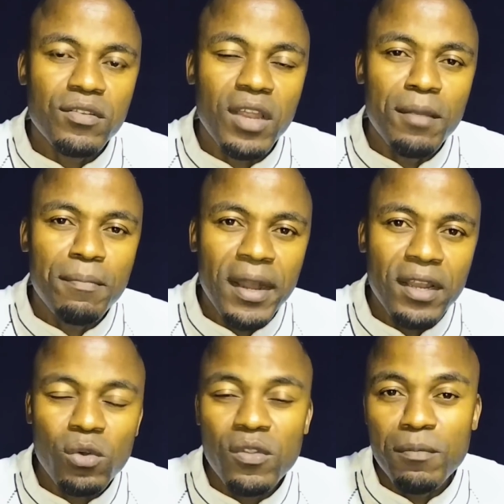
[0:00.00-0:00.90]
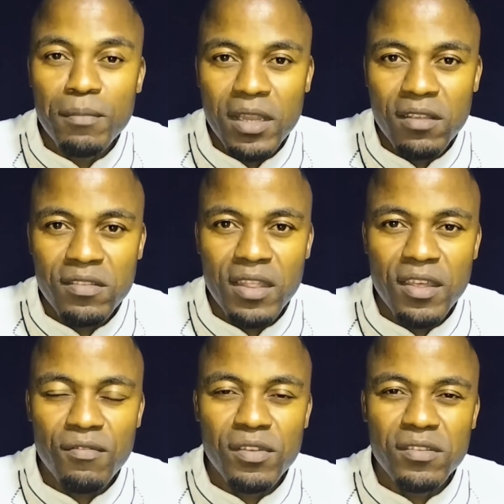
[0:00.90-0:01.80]
deliberate on the minutes that
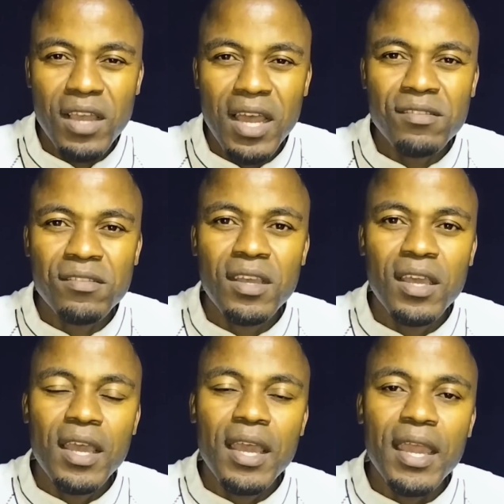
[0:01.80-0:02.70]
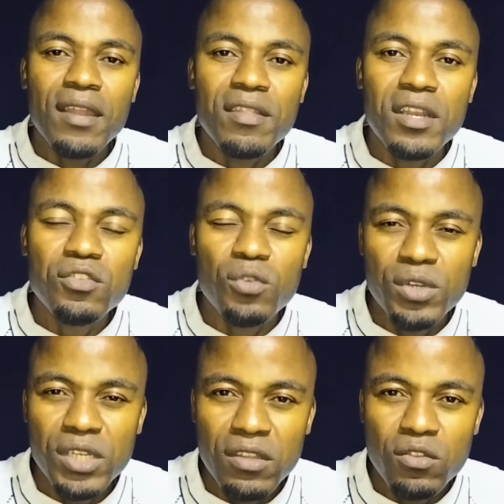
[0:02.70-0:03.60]
they've discussed and the
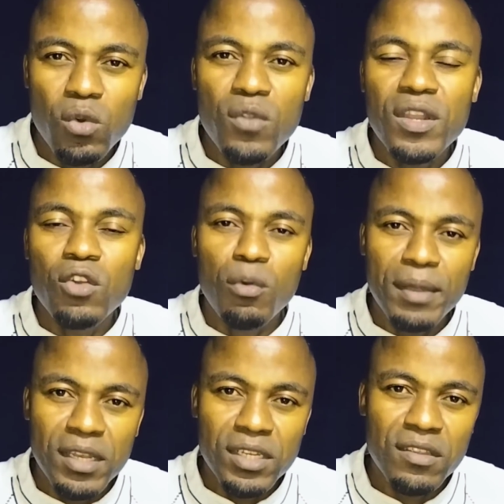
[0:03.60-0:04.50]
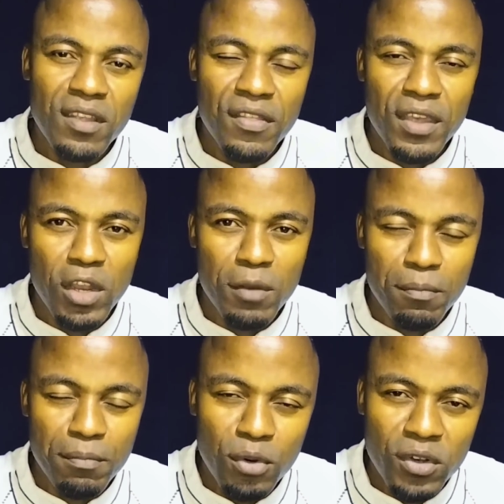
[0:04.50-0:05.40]
resolutions or the recommendations that they
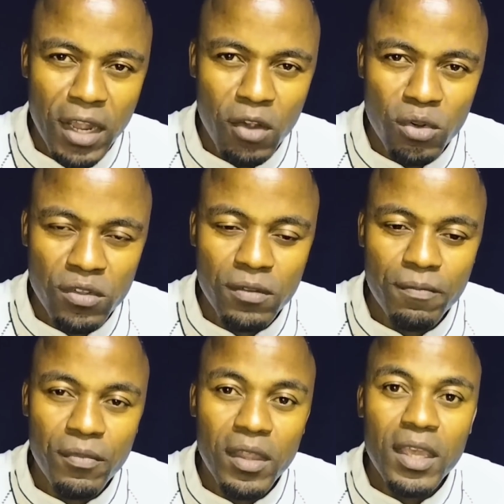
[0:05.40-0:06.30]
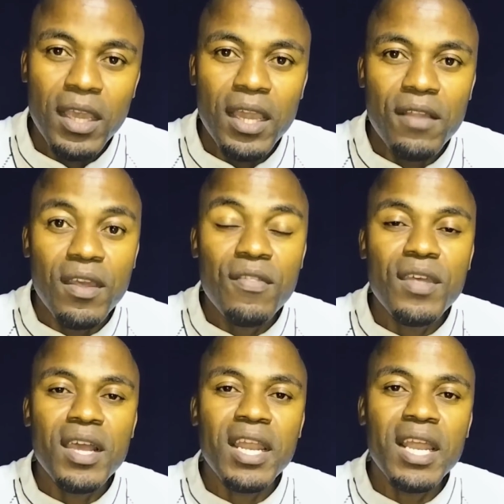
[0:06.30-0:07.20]
can put across. And then
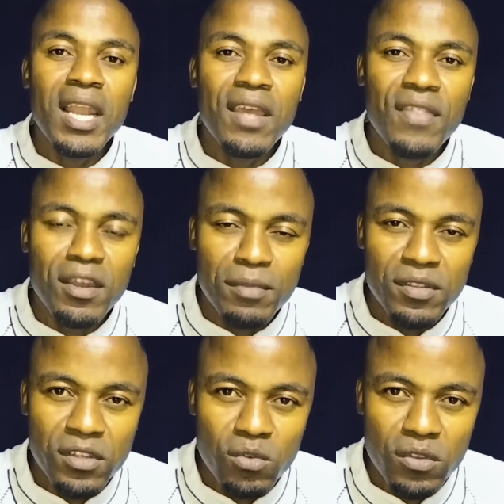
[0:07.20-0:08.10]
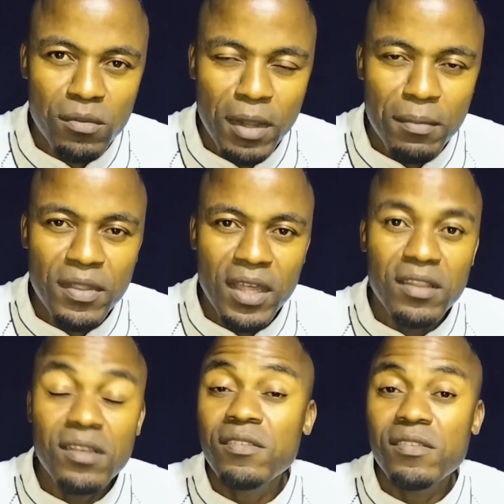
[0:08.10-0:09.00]
they relay that message to Zimbabwe,
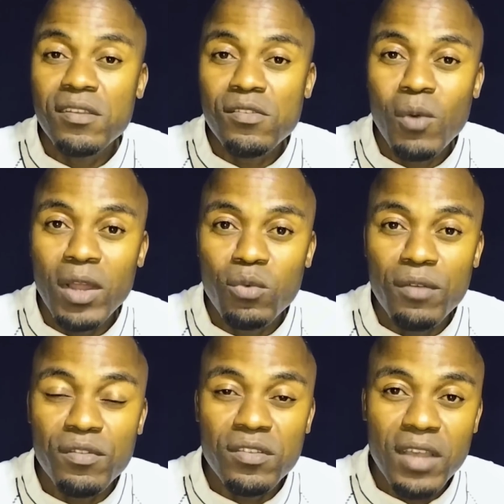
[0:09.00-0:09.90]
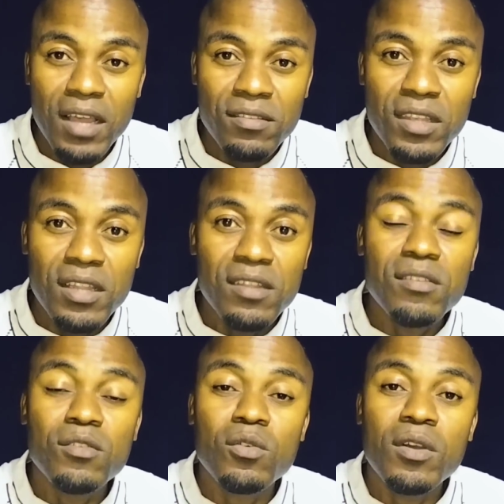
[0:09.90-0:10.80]
that this is what we have discussed and
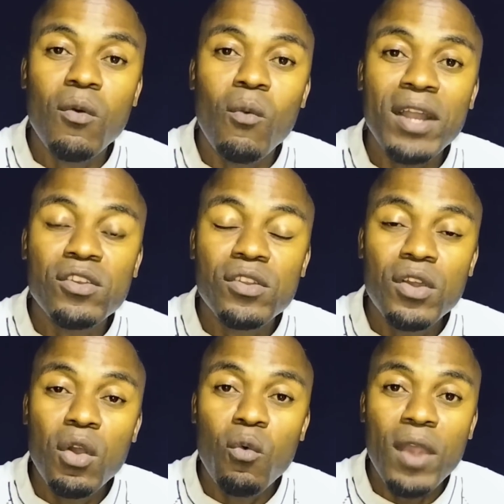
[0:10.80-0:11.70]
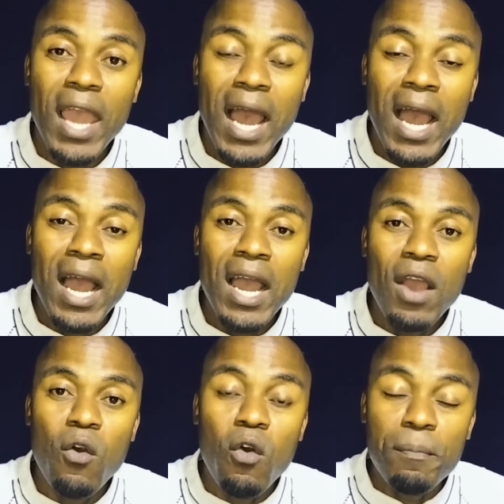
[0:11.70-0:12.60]
this is what we are
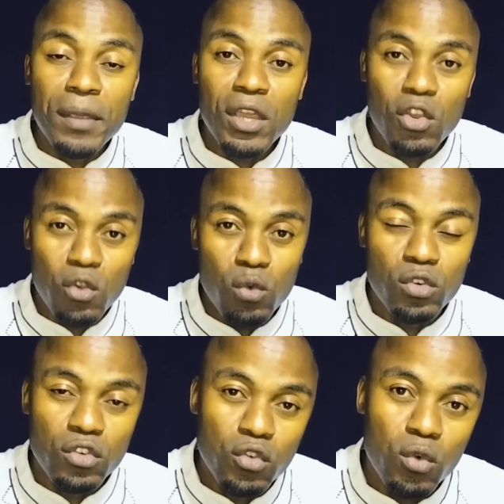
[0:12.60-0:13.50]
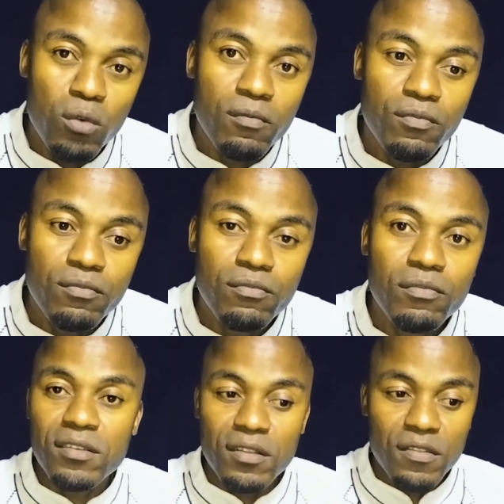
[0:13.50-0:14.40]
hoping you would do.
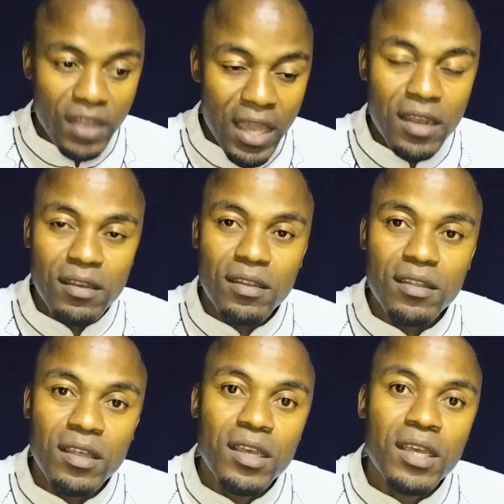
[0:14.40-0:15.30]
And then